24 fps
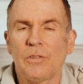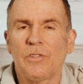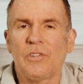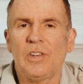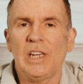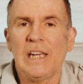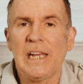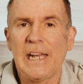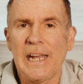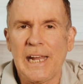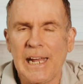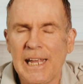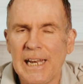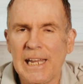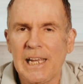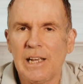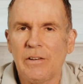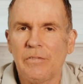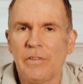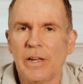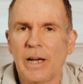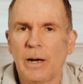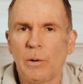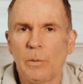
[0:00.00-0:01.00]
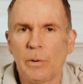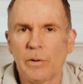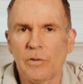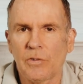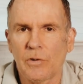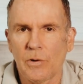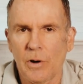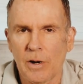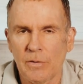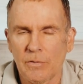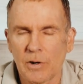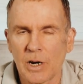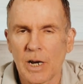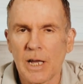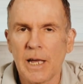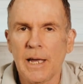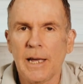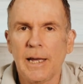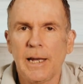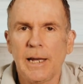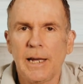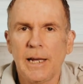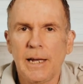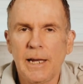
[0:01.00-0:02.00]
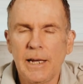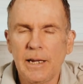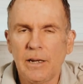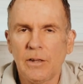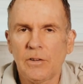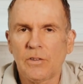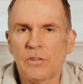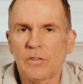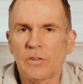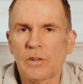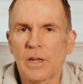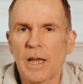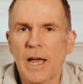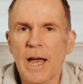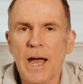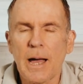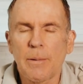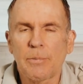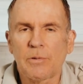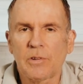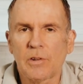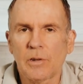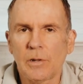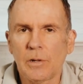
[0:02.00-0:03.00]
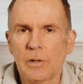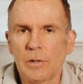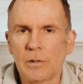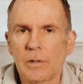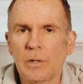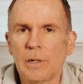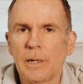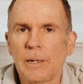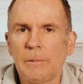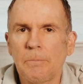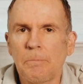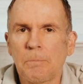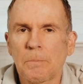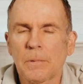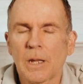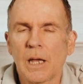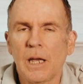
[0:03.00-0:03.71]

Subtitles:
see any of that whatsoever. It is absolutely